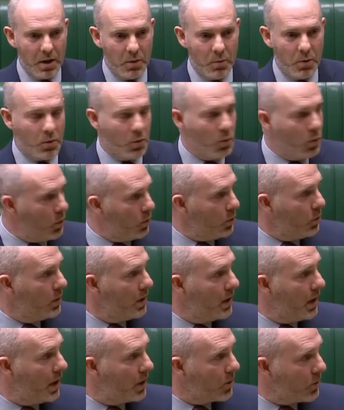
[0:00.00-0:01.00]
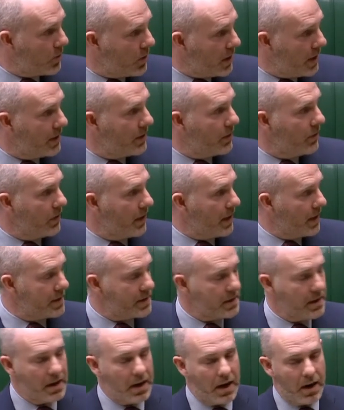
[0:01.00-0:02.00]
We're all agreed on
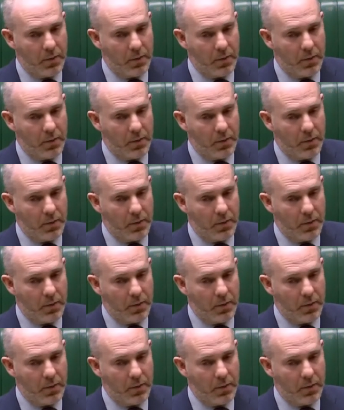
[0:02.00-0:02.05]
this,